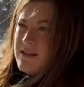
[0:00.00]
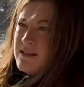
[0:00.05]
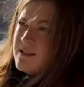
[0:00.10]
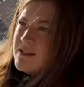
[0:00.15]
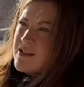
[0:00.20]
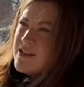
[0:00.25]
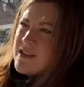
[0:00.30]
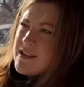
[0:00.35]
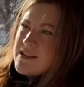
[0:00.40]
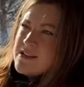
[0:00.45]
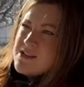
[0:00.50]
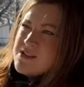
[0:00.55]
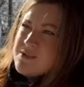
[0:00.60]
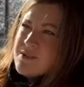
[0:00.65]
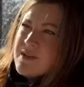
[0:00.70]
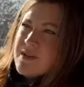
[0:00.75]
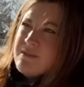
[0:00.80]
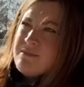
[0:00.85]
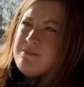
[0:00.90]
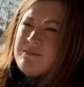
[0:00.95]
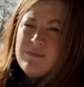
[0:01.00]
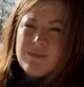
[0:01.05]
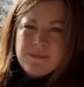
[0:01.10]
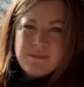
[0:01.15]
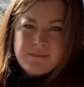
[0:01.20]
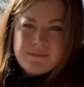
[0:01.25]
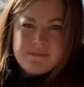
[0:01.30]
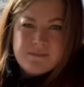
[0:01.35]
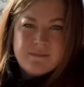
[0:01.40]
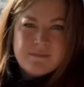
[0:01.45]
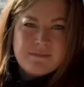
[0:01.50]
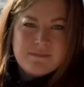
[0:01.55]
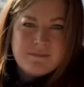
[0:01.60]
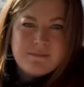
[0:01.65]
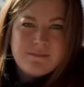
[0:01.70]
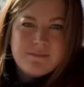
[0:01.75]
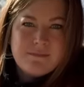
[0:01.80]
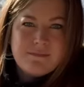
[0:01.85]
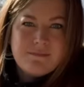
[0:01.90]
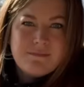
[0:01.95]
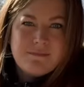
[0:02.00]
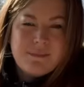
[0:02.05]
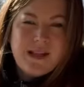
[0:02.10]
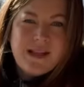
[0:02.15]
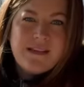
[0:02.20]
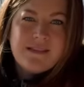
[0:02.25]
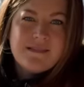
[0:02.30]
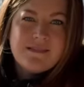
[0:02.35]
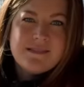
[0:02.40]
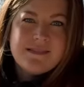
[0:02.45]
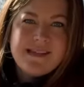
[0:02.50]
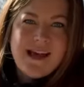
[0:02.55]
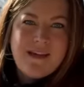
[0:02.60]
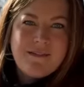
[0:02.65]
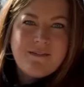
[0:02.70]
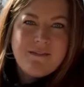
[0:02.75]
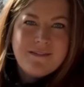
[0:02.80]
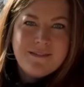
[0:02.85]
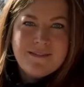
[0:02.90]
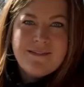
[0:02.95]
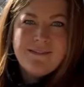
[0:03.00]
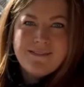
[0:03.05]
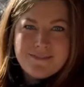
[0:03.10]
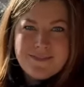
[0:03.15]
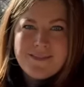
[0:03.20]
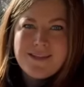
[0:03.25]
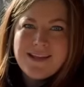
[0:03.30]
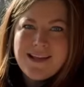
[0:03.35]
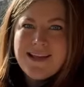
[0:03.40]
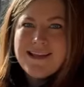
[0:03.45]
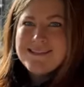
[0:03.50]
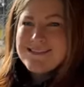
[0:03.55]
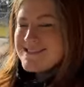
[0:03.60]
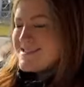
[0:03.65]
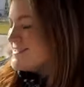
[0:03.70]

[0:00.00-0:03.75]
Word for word: looking into a play I think set a play set would work kids. well